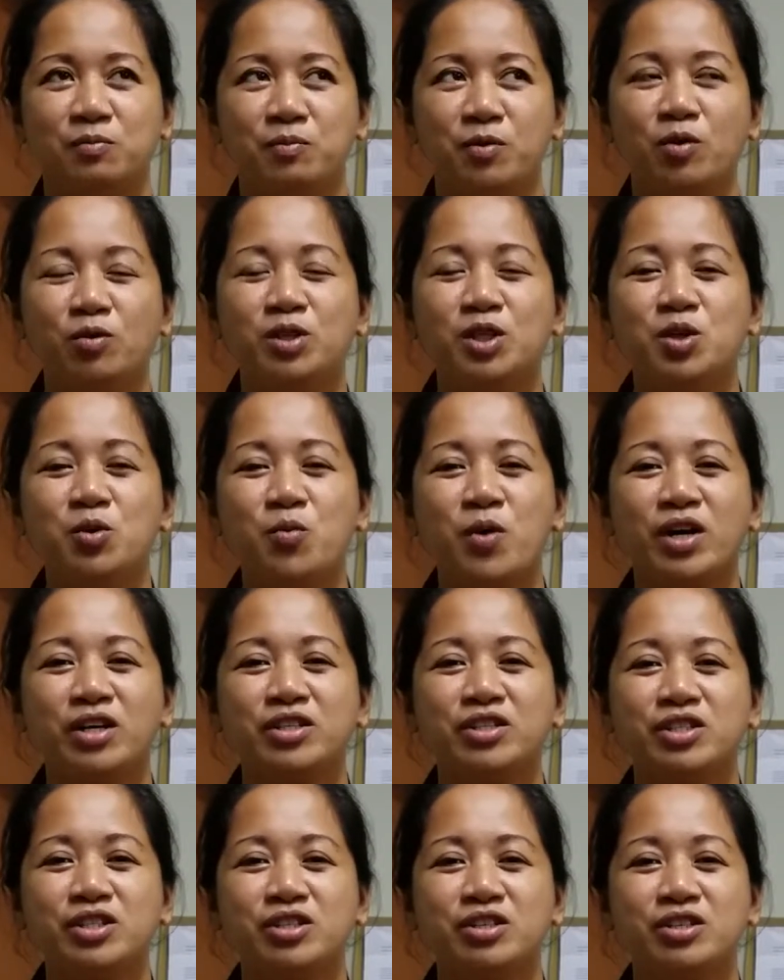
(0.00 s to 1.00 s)
Only
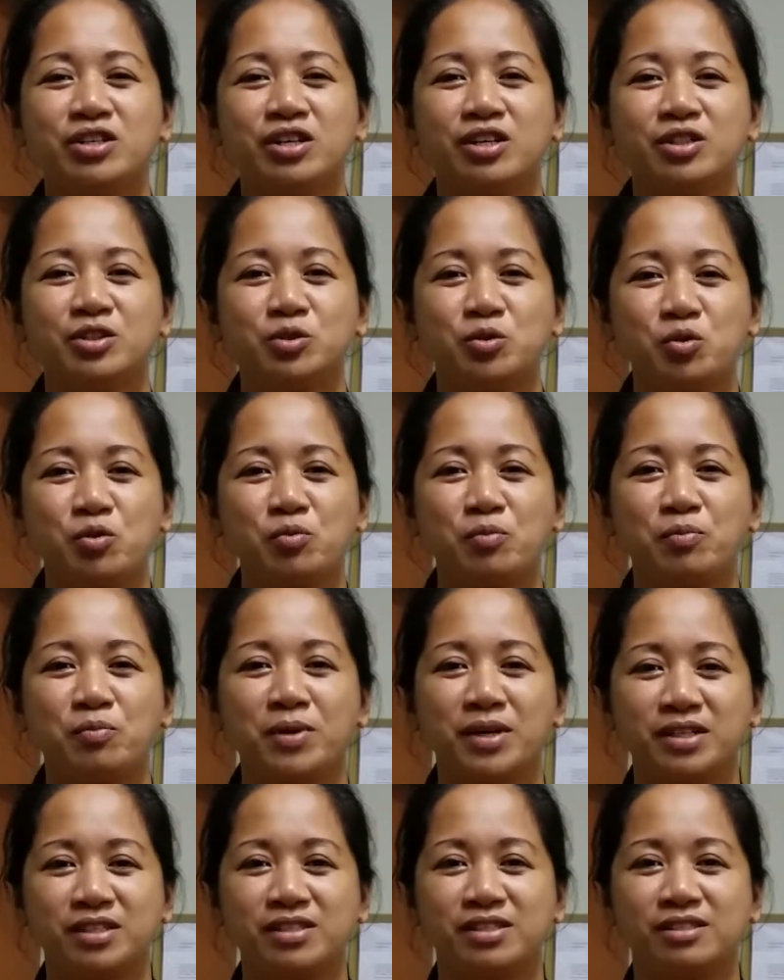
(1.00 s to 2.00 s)
1 year and 2
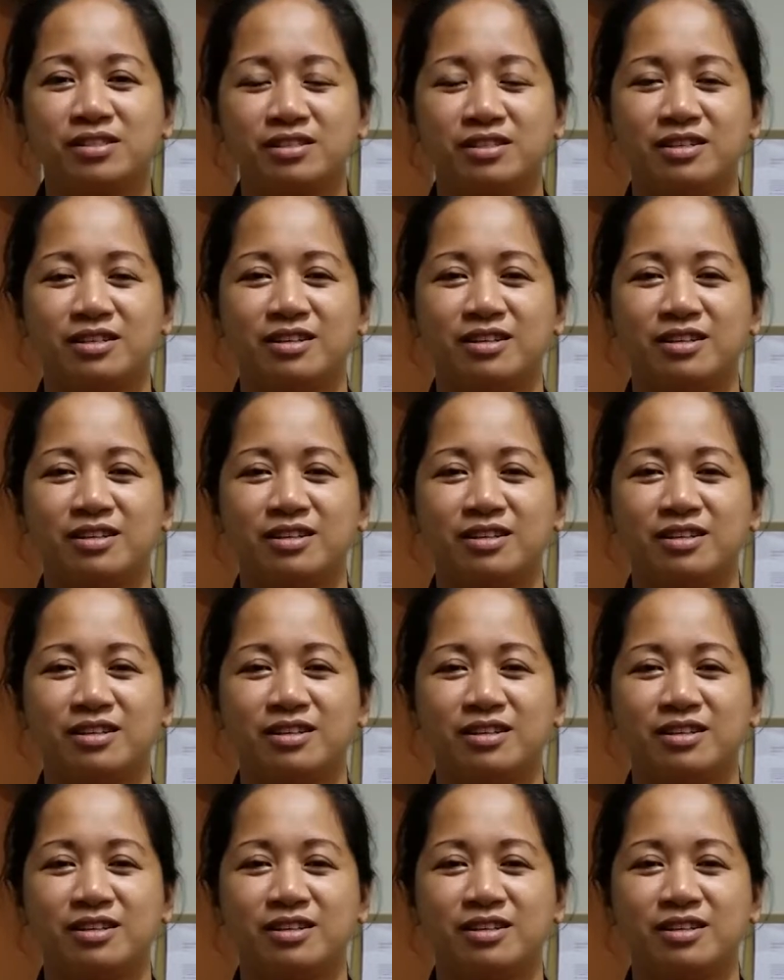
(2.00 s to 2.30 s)
months, sir.